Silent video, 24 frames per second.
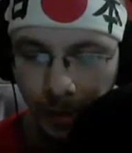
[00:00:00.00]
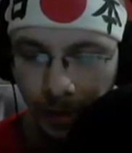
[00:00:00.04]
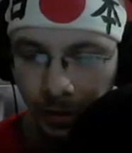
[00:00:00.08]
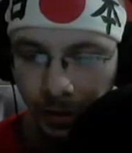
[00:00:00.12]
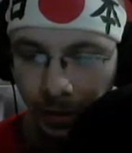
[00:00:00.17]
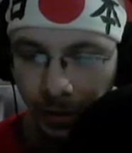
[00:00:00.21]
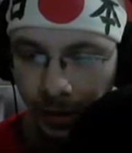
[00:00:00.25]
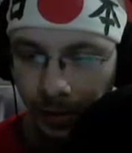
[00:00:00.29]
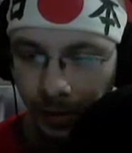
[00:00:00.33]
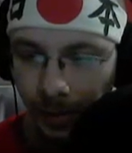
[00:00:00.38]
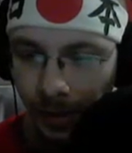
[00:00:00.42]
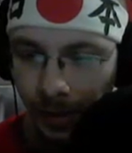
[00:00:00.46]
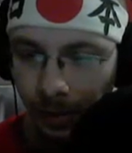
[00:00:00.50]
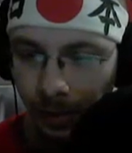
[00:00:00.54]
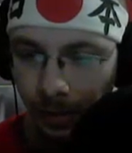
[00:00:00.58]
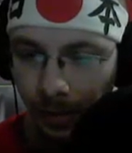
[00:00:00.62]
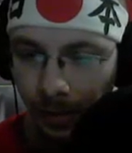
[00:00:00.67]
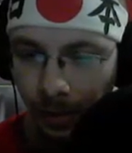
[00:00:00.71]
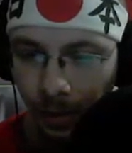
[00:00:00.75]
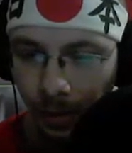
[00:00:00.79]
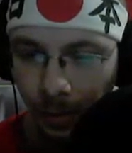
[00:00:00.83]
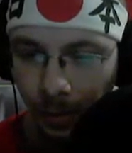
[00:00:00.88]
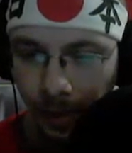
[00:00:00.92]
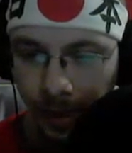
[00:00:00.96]
Make sure, because we
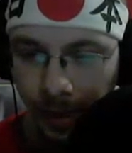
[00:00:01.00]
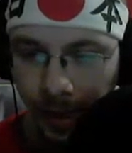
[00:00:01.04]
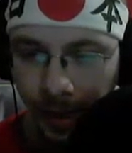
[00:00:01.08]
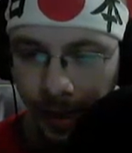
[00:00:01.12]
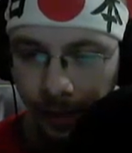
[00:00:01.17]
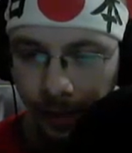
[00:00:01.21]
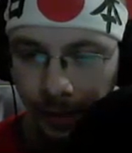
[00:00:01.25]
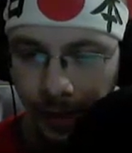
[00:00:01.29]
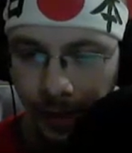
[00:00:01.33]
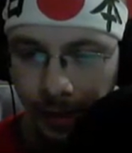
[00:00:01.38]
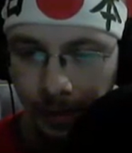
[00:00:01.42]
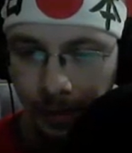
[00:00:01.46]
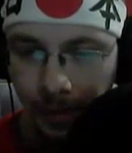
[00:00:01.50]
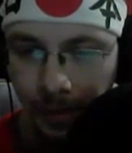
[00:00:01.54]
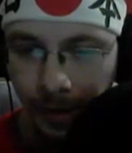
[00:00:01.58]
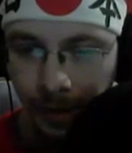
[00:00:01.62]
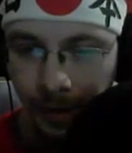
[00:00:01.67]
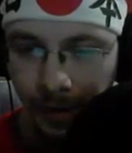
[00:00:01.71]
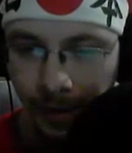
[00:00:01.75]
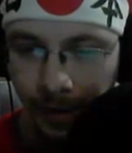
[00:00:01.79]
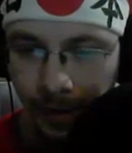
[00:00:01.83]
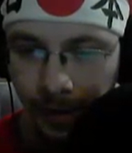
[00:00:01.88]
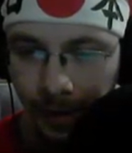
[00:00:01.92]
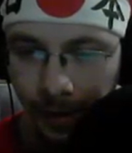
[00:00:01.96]
already have the
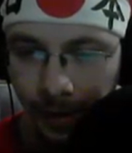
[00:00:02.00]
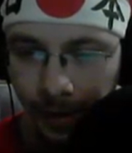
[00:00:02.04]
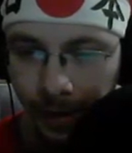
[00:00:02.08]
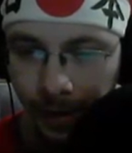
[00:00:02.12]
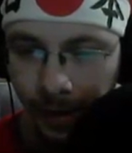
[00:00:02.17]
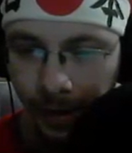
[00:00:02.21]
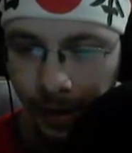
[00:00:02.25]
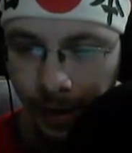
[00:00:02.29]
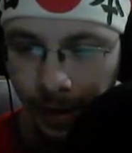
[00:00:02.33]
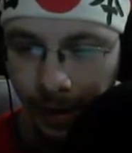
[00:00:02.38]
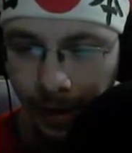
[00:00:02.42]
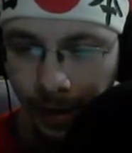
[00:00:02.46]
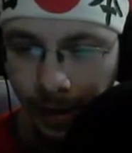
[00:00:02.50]
ability,